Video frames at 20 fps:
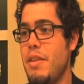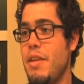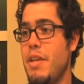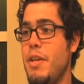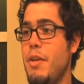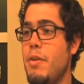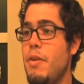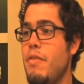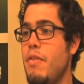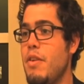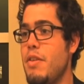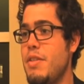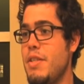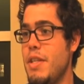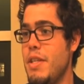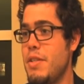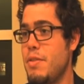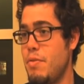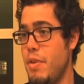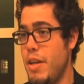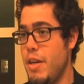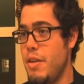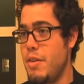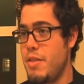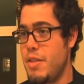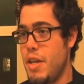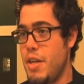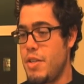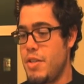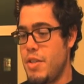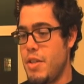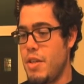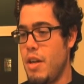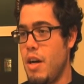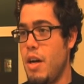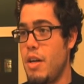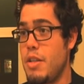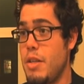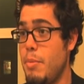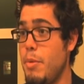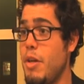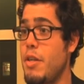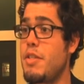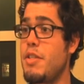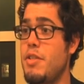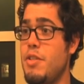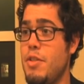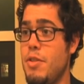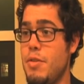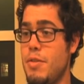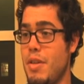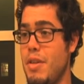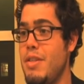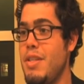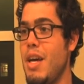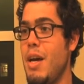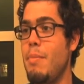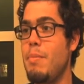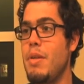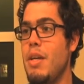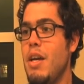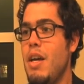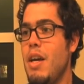the university's radio station, WXSU's attempt